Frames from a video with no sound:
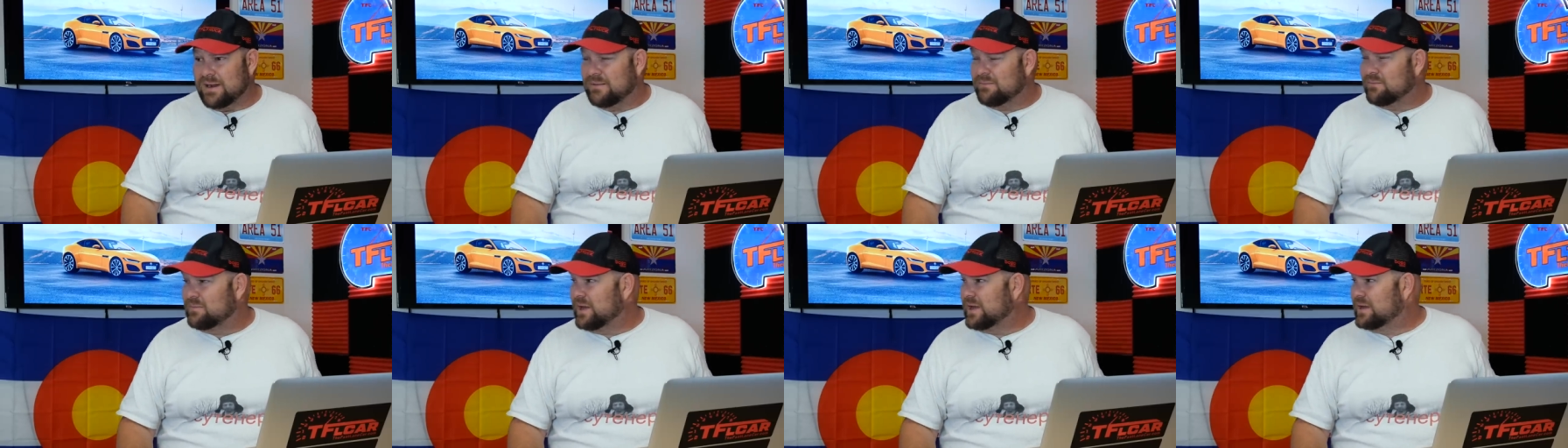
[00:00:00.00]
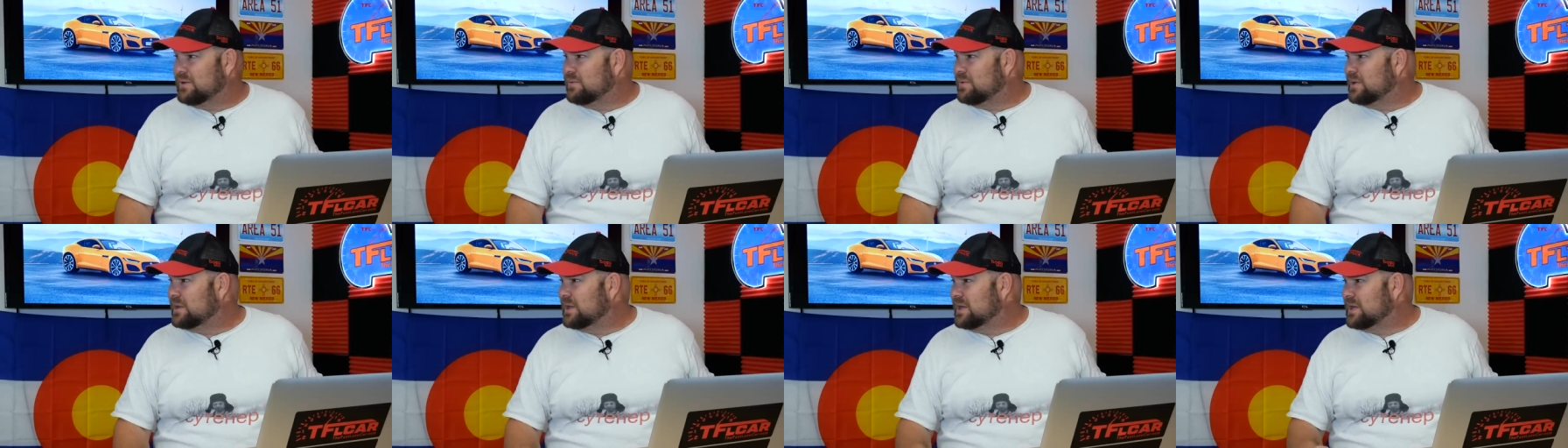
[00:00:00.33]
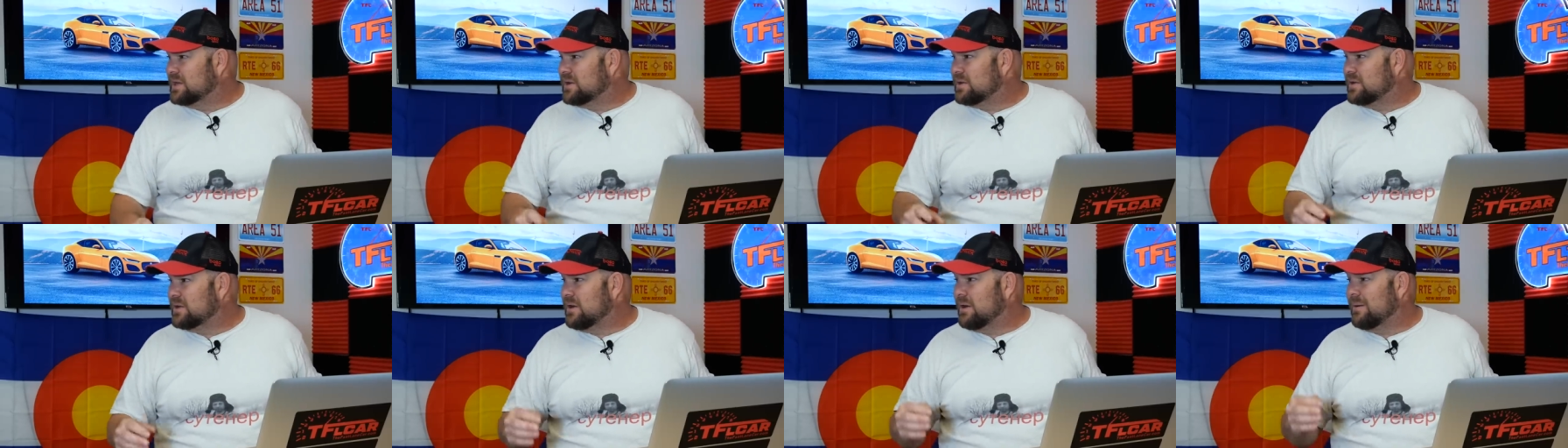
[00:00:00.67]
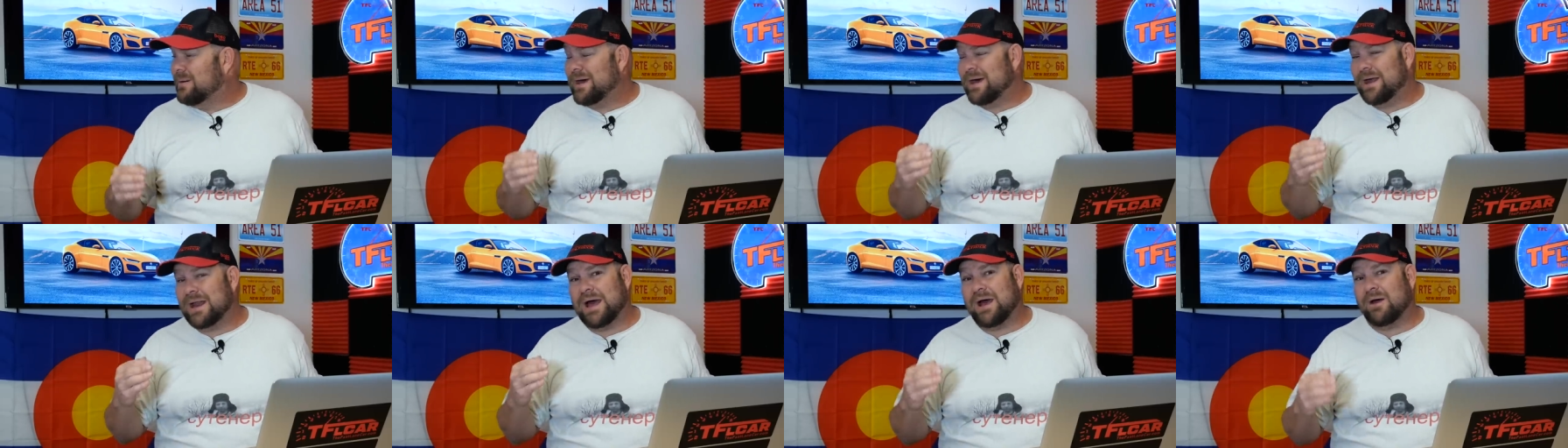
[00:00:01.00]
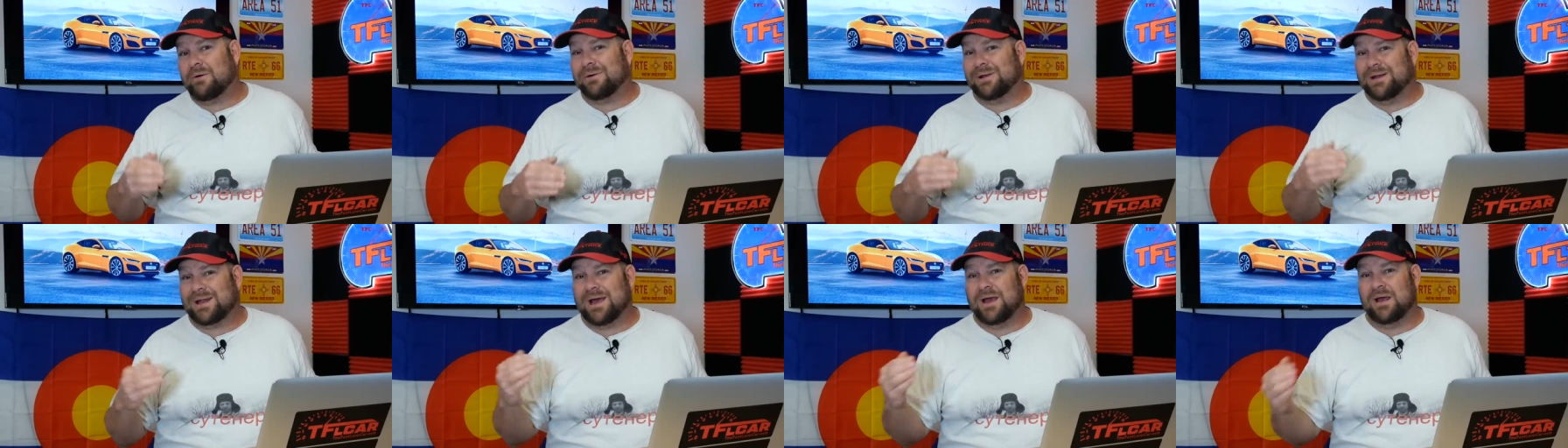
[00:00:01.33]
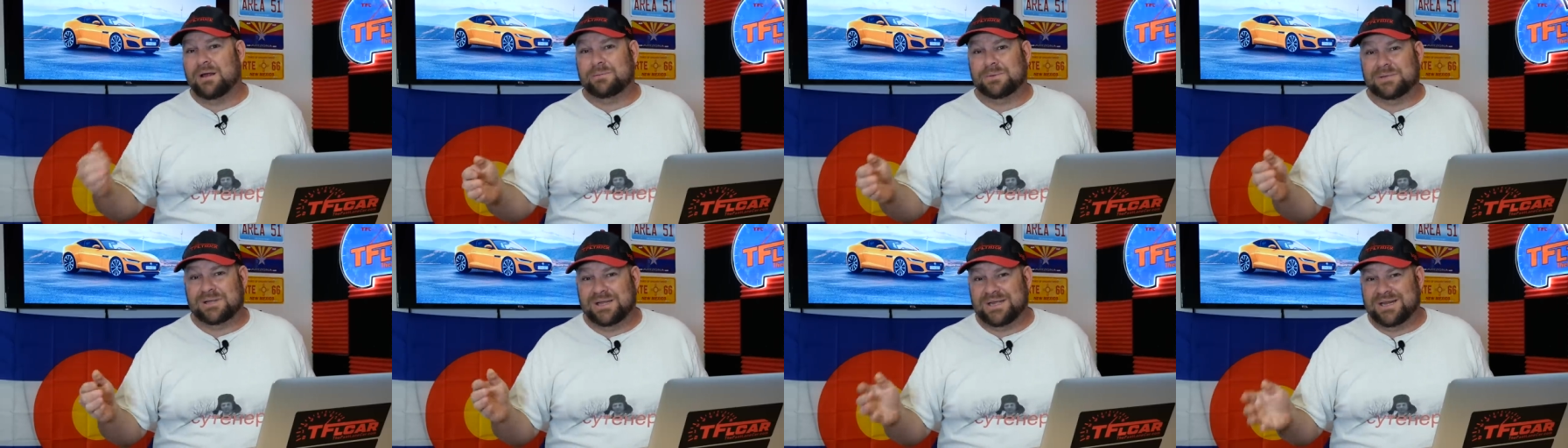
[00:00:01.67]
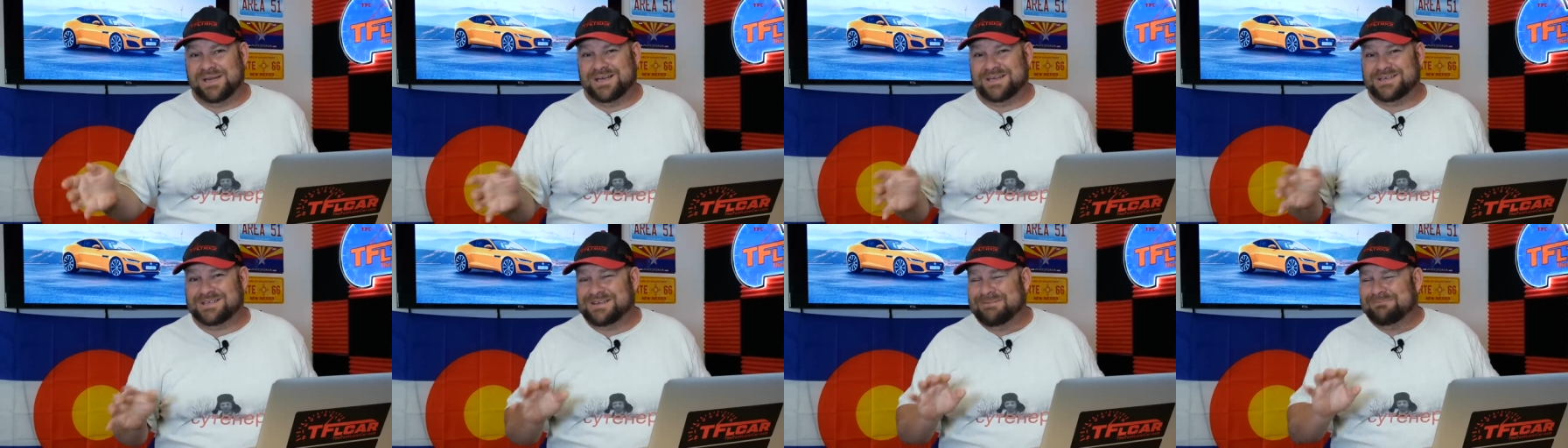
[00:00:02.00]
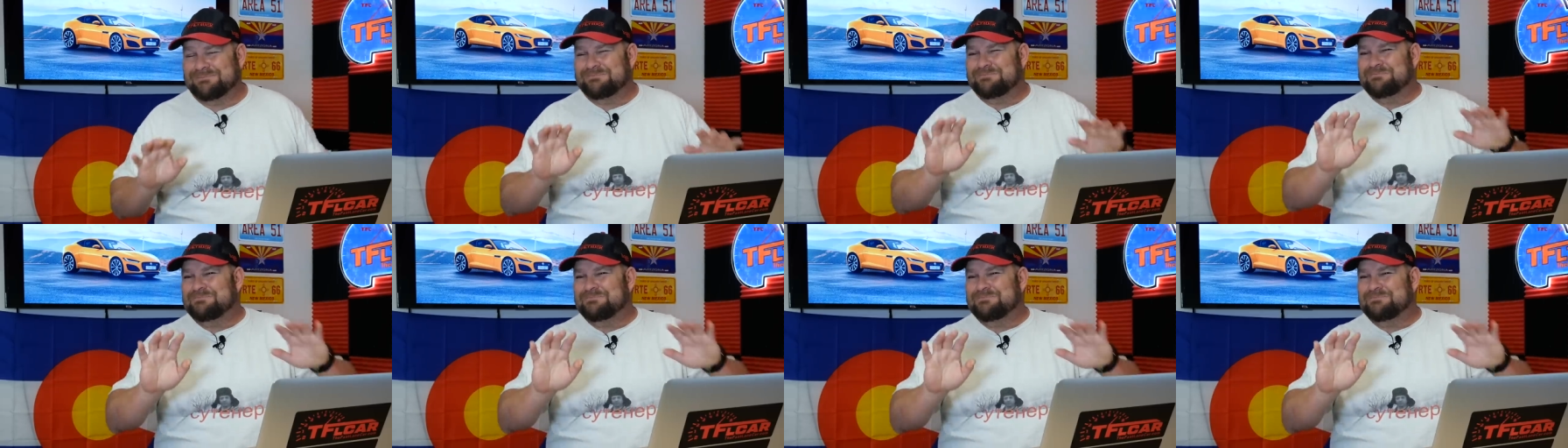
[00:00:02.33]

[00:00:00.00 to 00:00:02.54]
and we really don't know about how reliable it is.